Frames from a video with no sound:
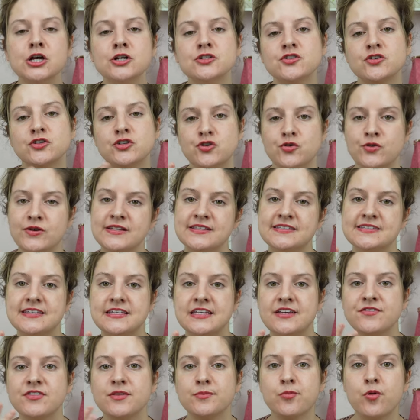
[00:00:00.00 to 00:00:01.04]
so you can
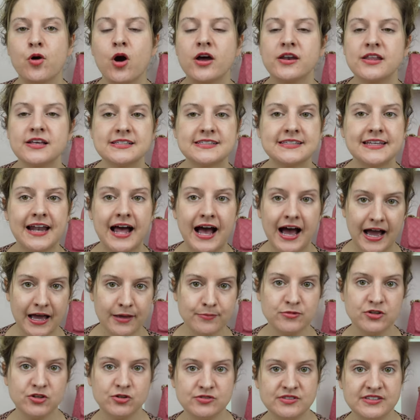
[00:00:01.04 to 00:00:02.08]
see if the products that
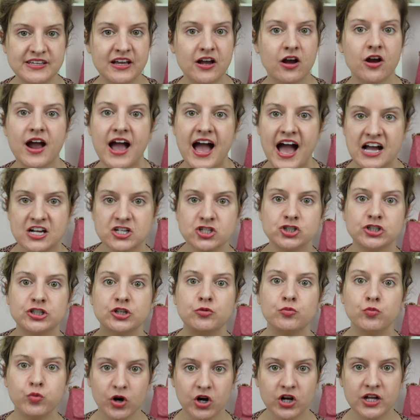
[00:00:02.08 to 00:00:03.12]
I'm using are actually
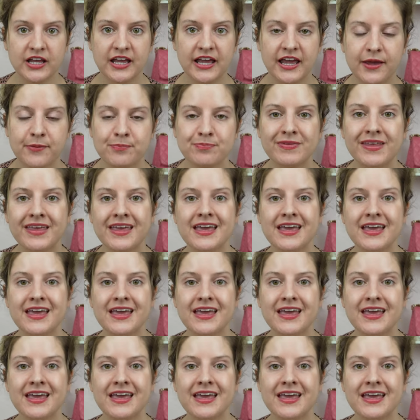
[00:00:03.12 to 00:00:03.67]
working.